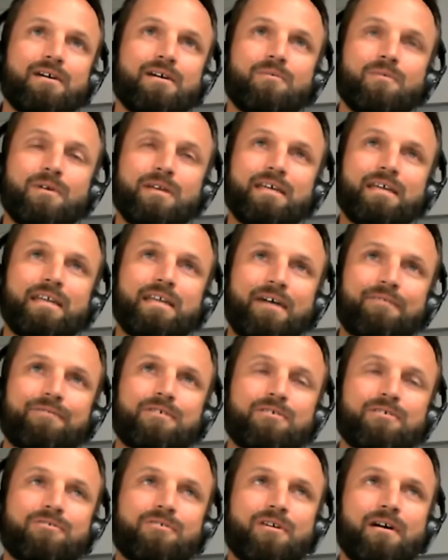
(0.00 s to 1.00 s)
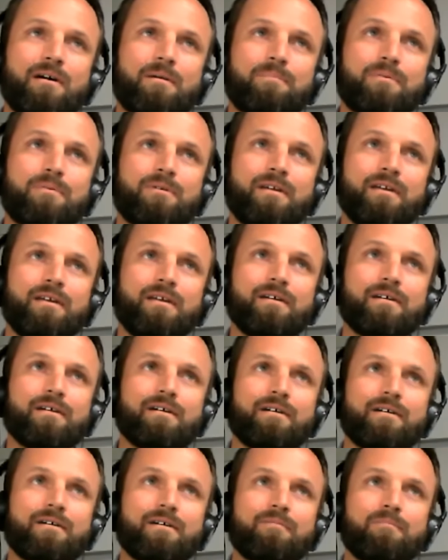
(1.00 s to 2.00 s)
we did have to draw a pretty
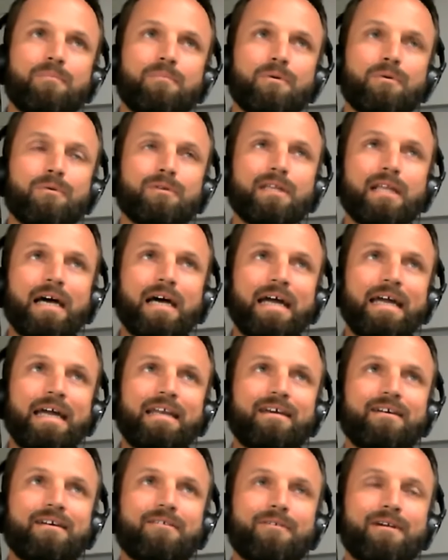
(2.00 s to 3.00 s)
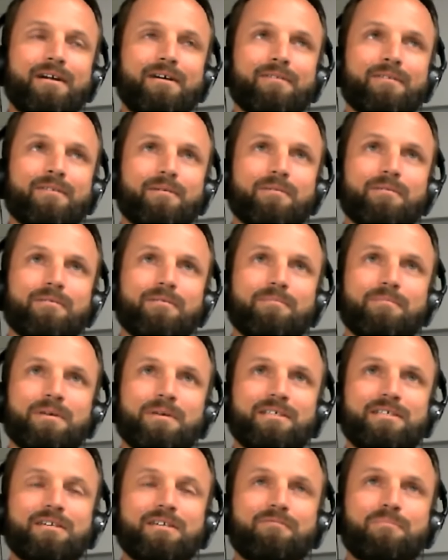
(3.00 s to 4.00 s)
uh, bold line around the
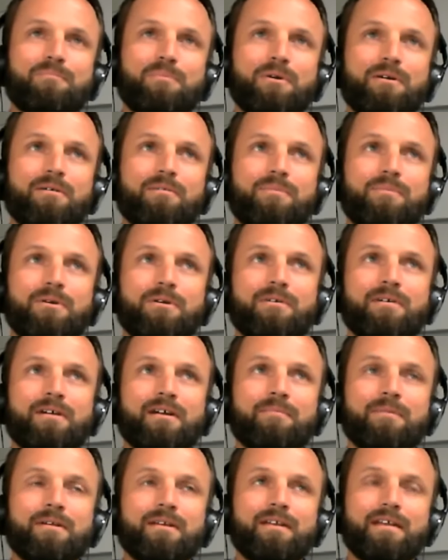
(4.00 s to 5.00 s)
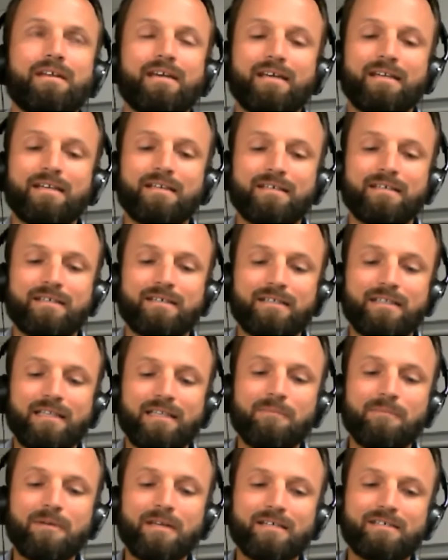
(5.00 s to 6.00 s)
big shift pro program and, and
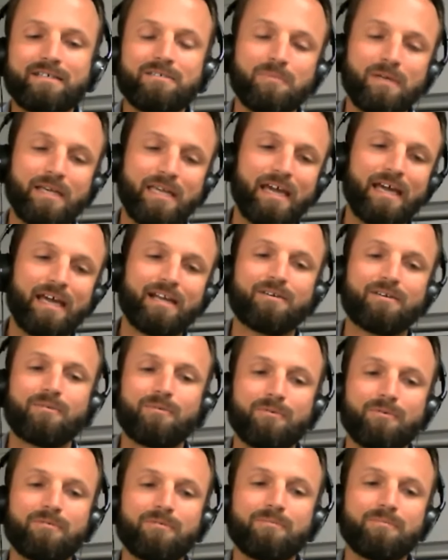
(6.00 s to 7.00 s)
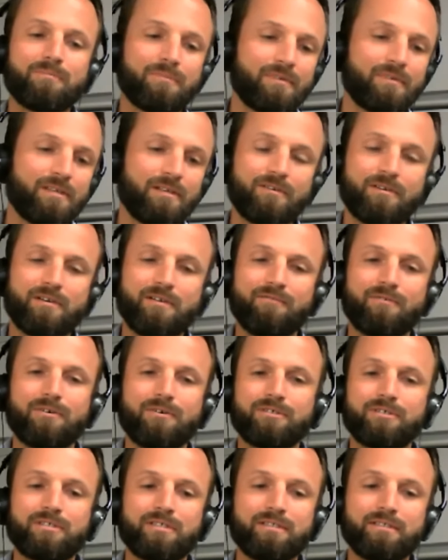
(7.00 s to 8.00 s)
limit it to mechanical room, you know,
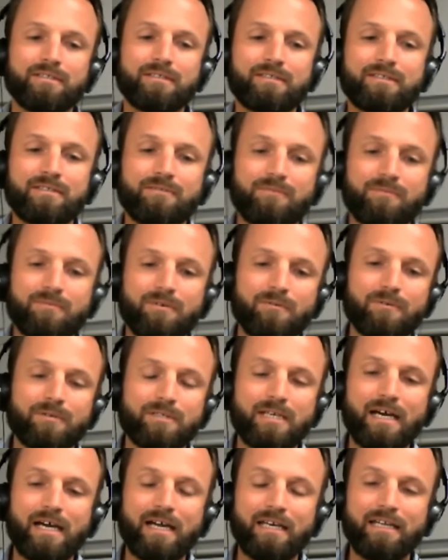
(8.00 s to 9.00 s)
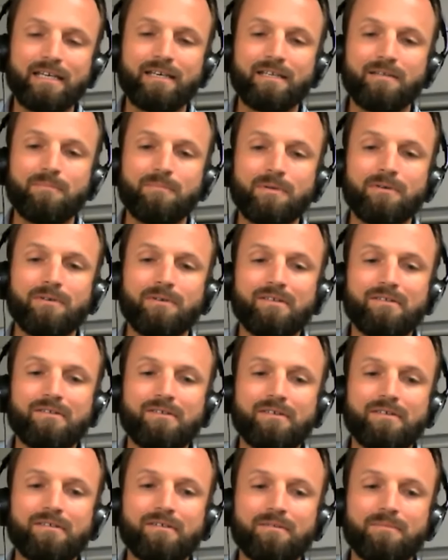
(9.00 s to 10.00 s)
conversions where we're tying into the building
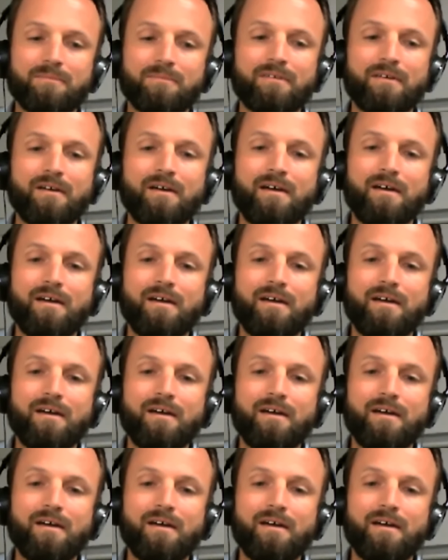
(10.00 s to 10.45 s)
systems